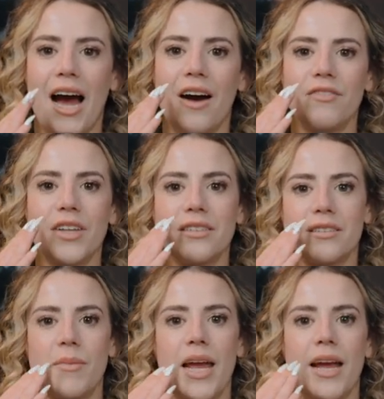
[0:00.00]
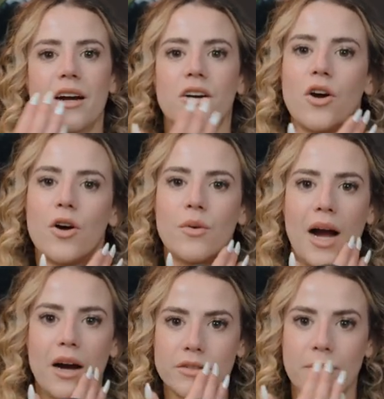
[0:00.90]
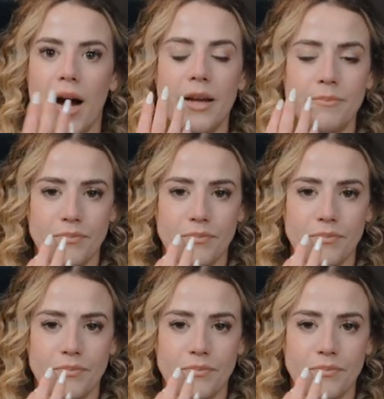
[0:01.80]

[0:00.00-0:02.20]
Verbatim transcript: have like some hair grow around my